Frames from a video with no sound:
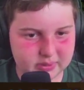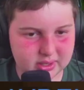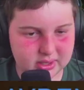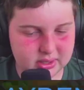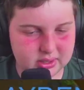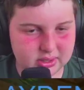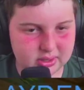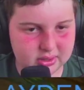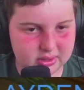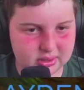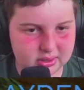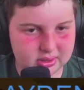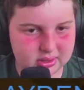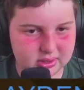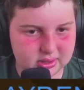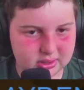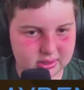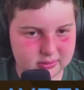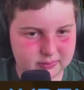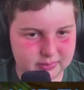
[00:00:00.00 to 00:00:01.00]
your
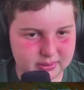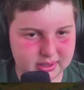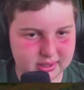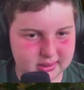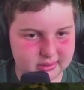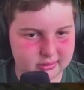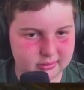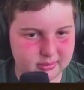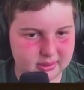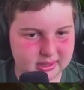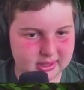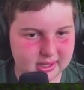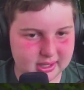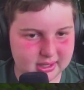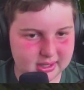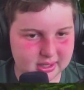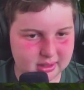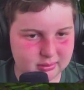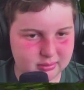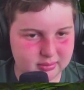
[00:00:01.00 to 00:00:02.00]
experience will be 10
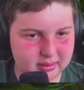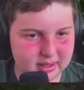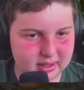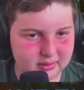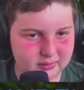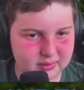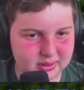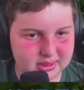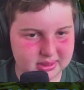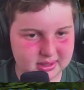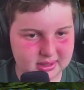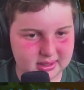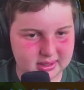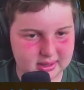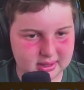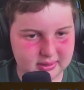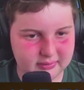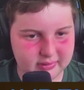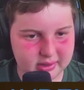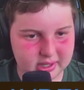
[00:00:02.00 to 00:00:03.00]
times better with the
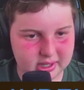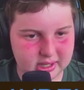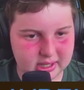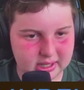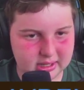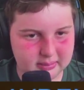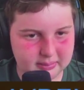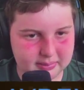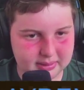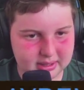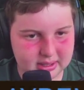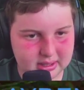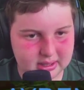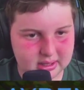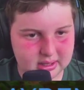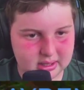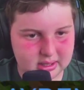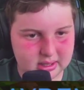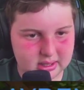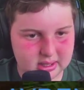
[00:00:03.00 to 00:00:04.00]
Disneyland app.
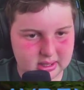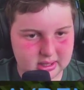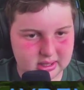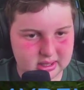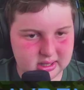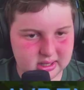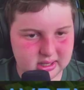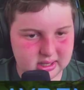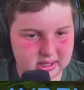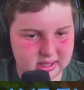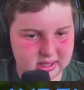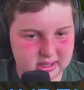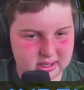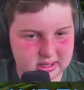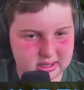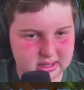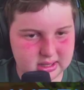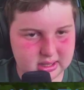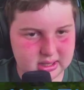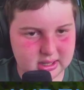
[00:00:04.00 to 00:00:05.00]
And